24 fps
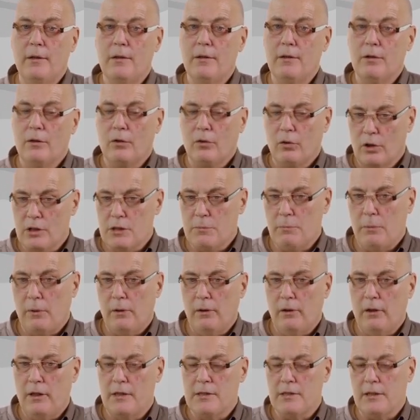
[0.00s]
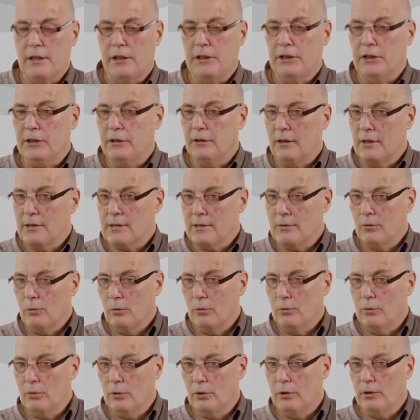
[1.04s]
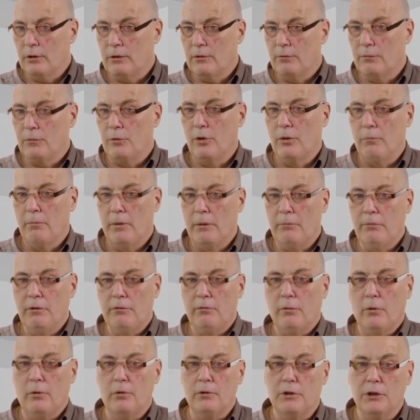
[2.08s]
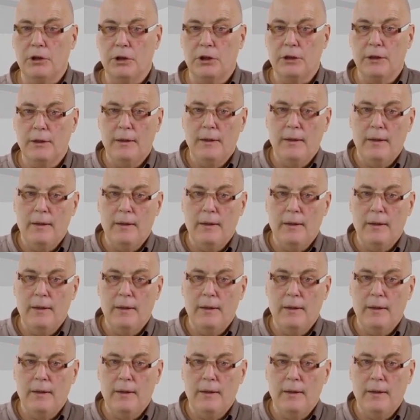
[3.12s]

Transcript: The cross-polarization as an alternative to the memory voltage.